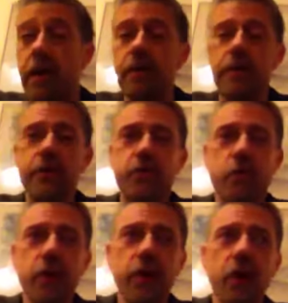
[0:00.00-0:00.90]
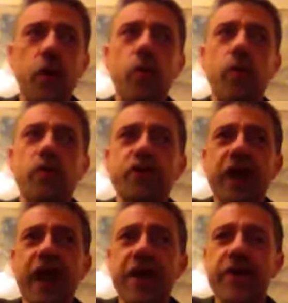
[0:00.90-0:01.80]
that the trolley car will
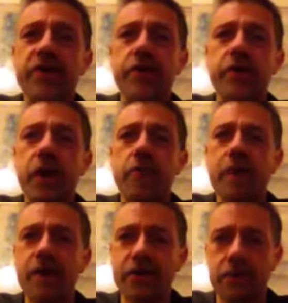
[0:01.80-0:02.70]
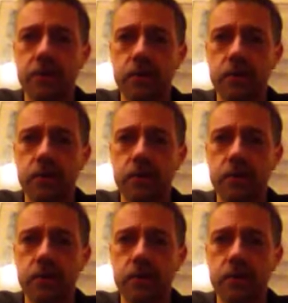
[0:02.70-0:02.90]
change direction.